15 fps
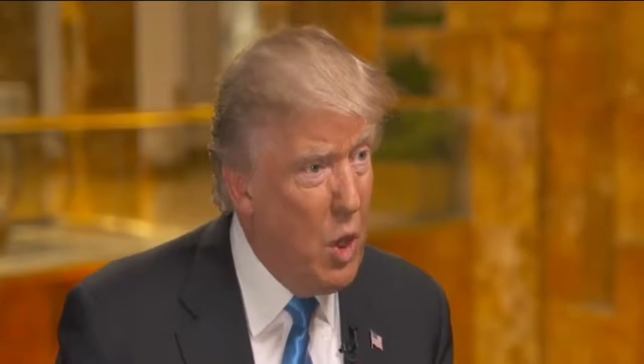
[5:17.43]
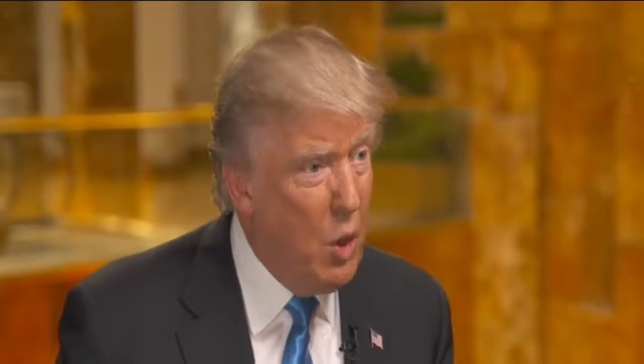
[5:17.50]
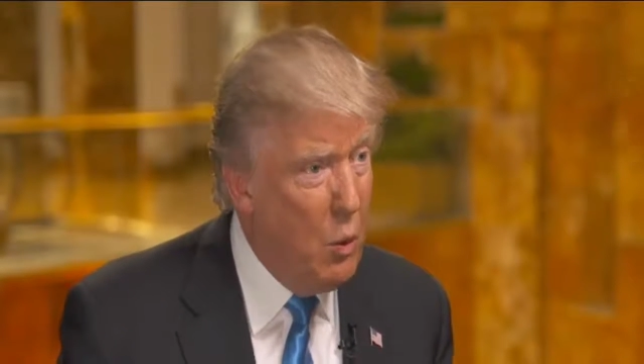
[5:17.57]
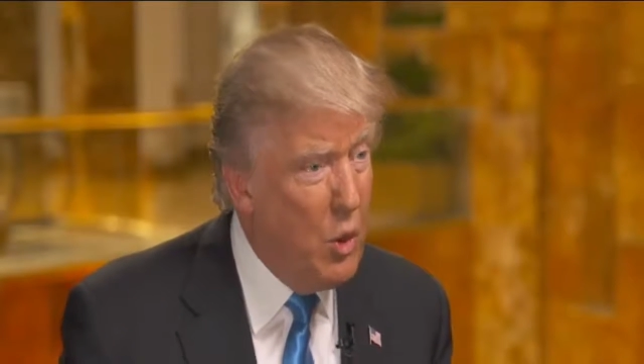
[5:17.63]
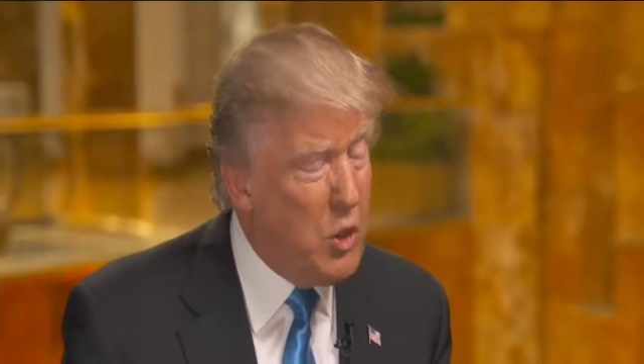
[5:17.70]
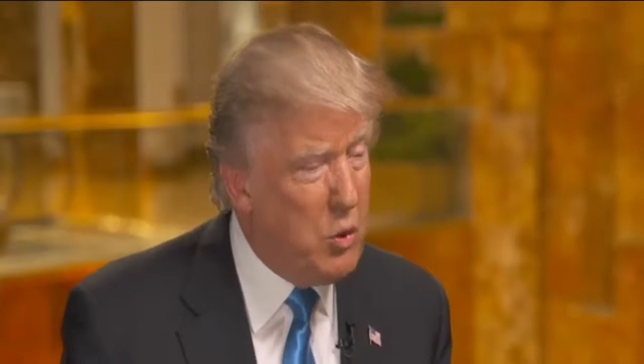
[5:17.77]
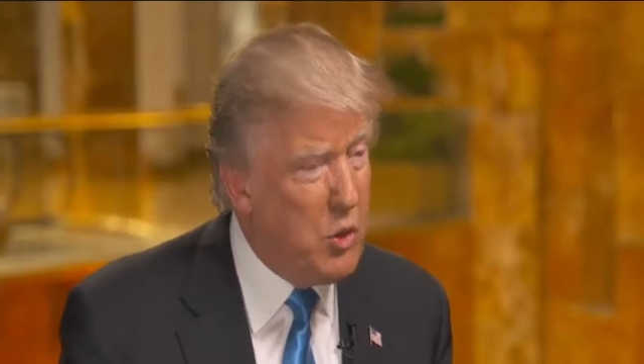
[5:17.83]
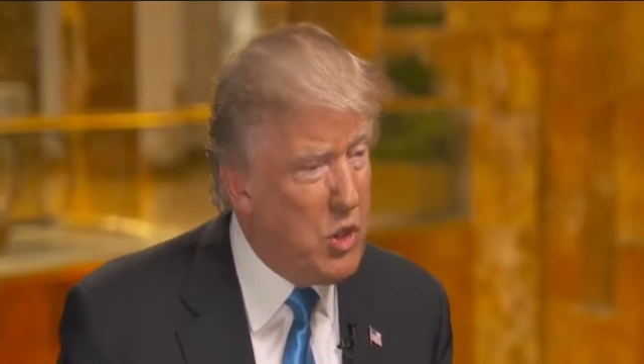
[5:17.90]

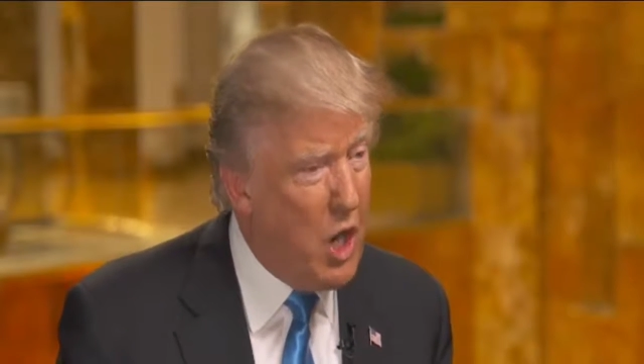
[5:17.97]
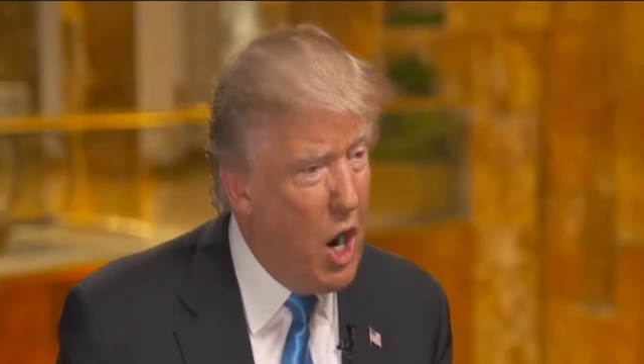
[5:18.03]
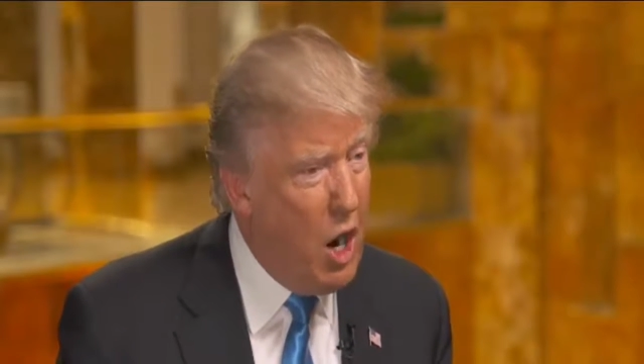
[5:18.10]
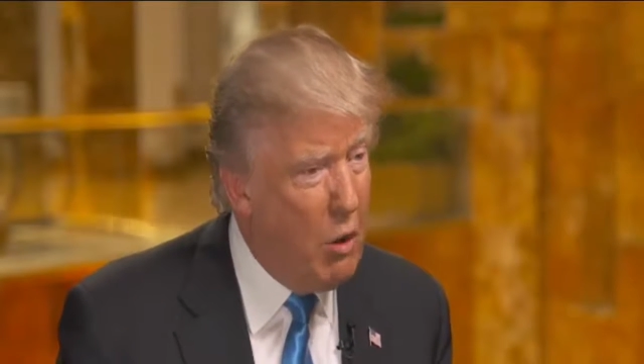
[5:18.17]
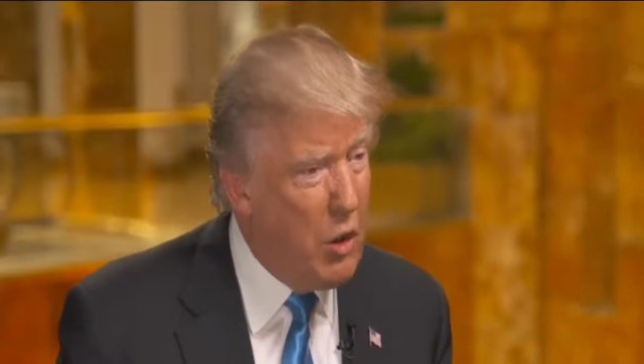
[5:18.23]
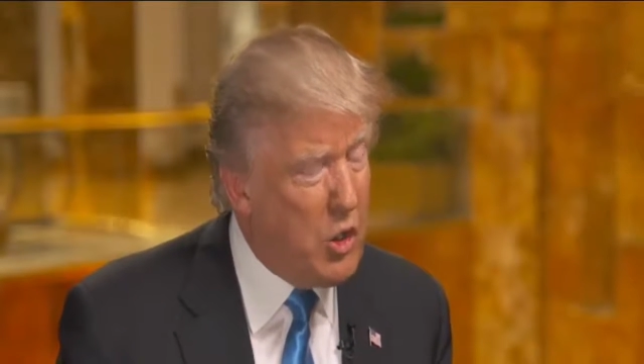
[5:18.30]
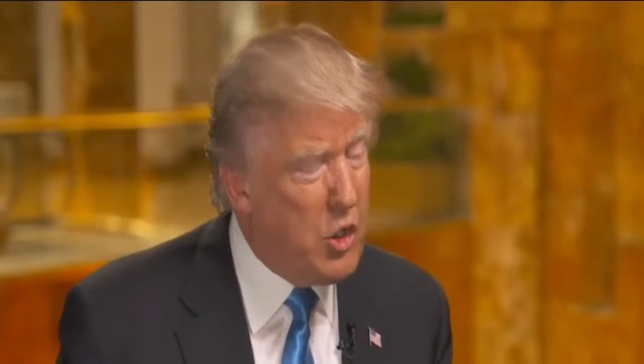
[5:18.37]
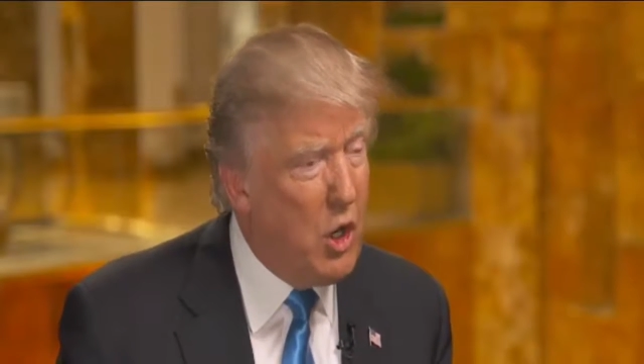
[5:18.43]
which was a
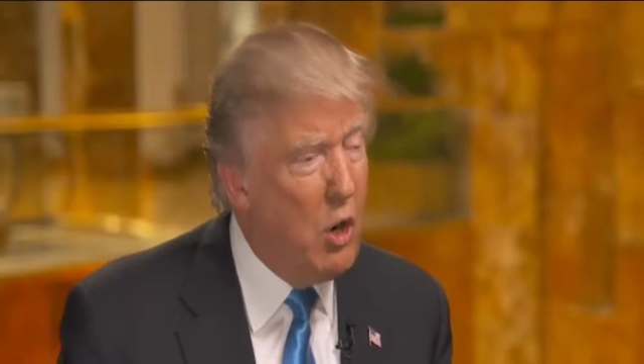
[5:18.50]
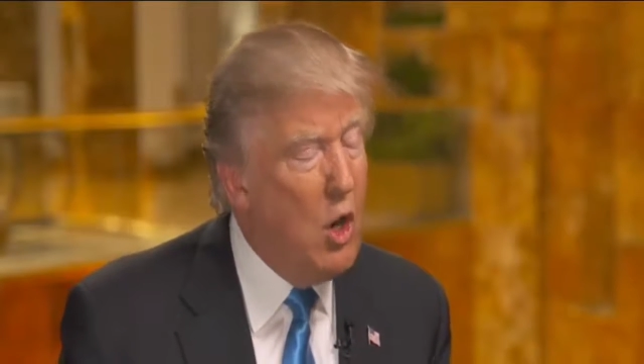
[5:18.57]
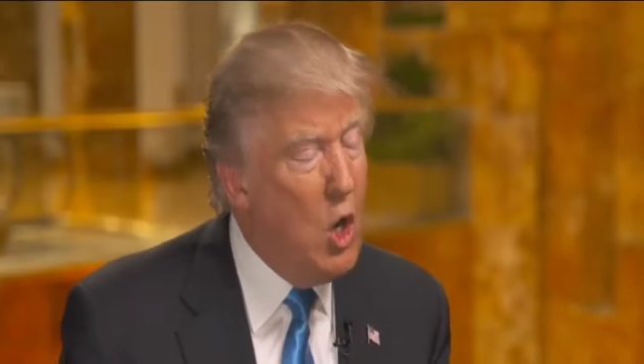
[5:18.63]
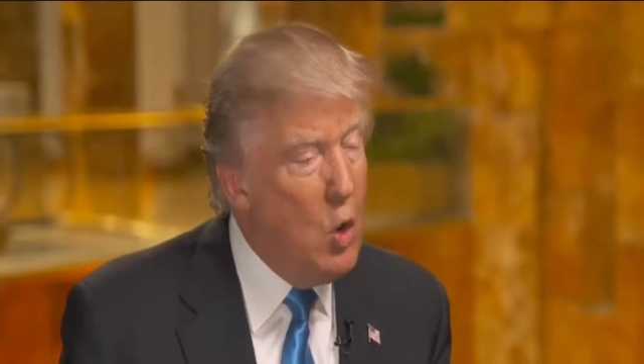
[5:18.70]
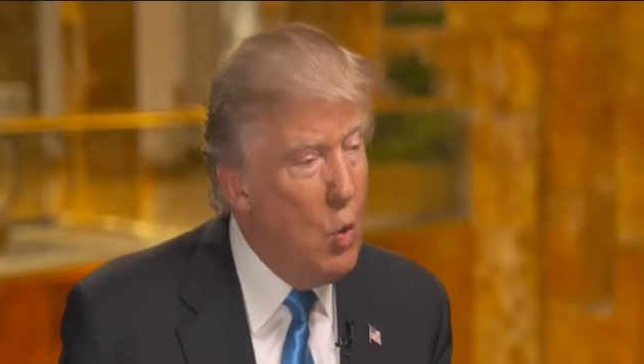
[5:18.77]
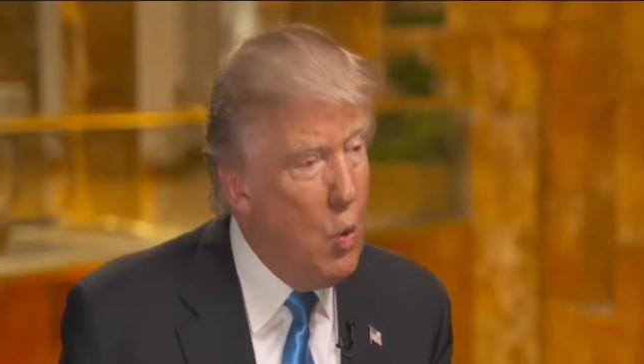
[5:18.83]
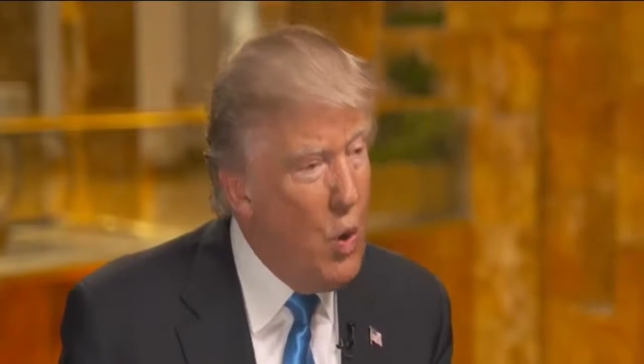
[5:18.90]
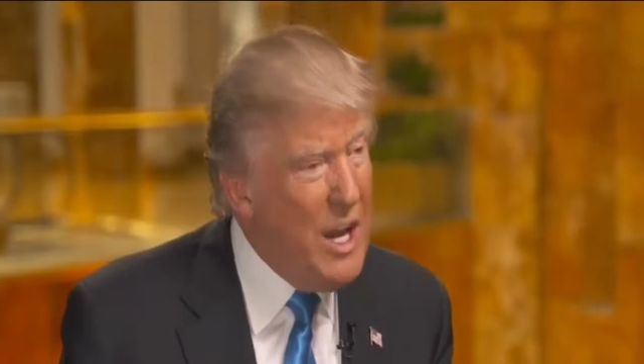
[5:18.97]
horror show.
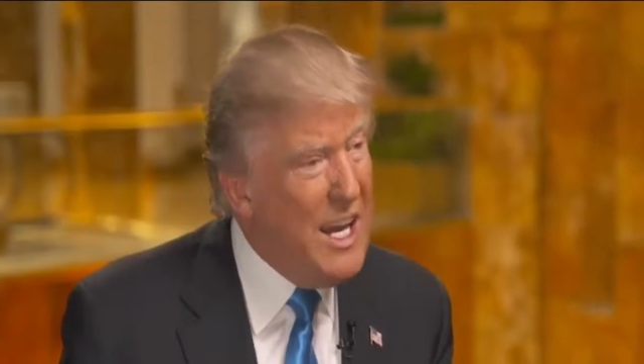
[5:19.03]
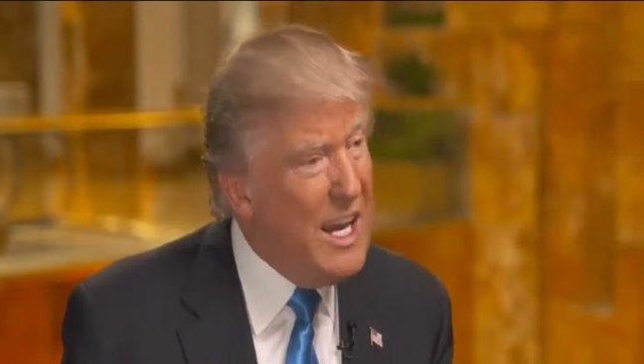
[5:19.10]
We